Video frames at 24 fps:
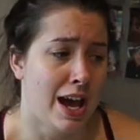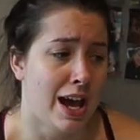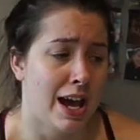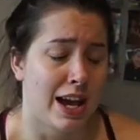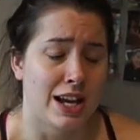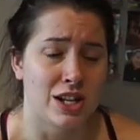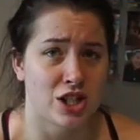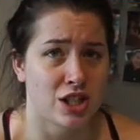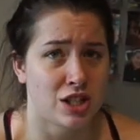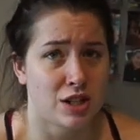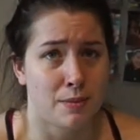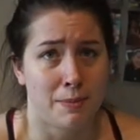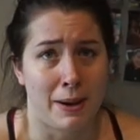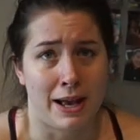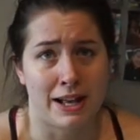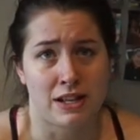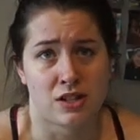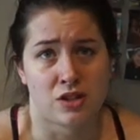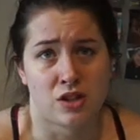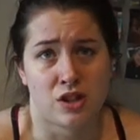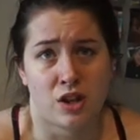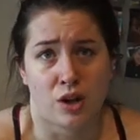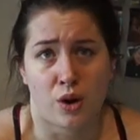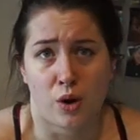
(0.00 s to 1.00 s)
It just
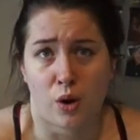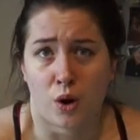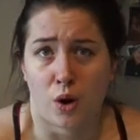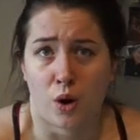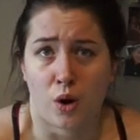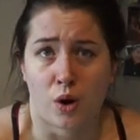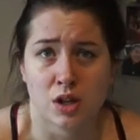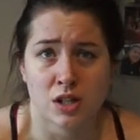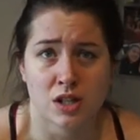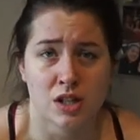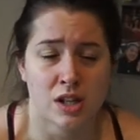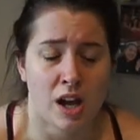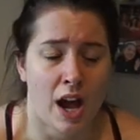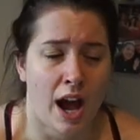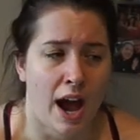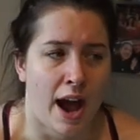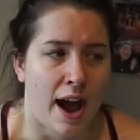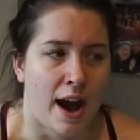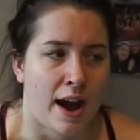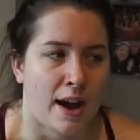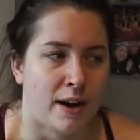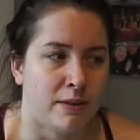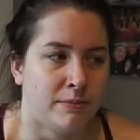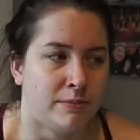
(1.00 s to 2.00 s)
depends on the course.
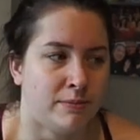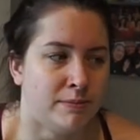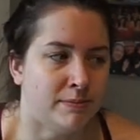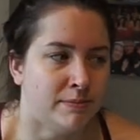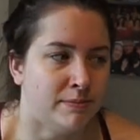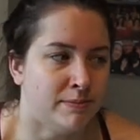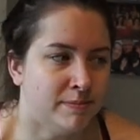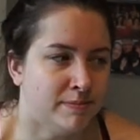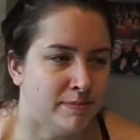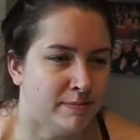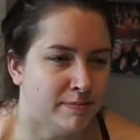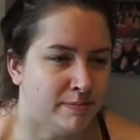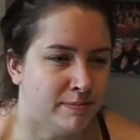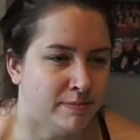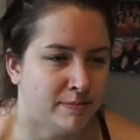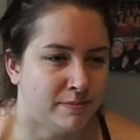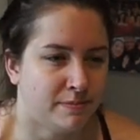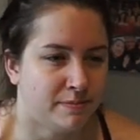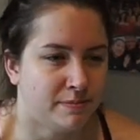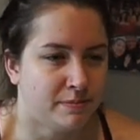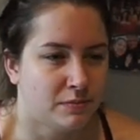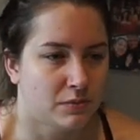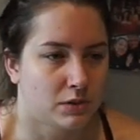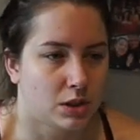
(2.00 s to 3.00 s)
Oh
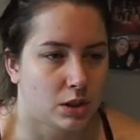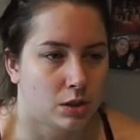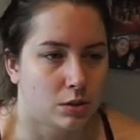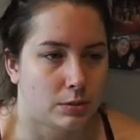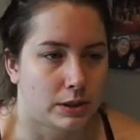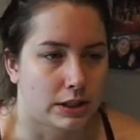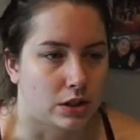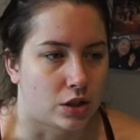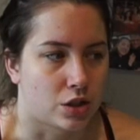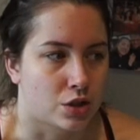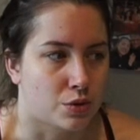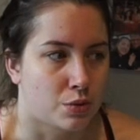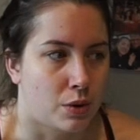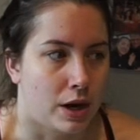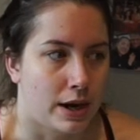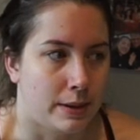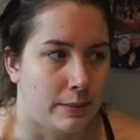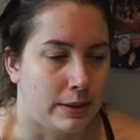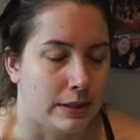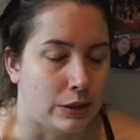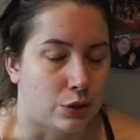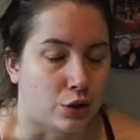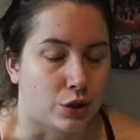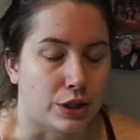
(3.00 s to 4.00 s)
my gosh, why
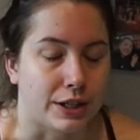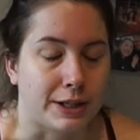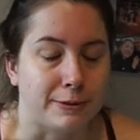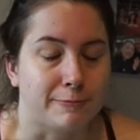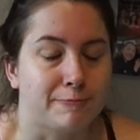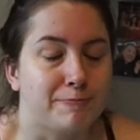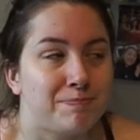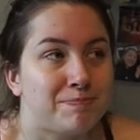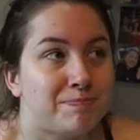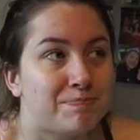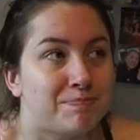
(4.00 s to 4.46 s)
am I yawning?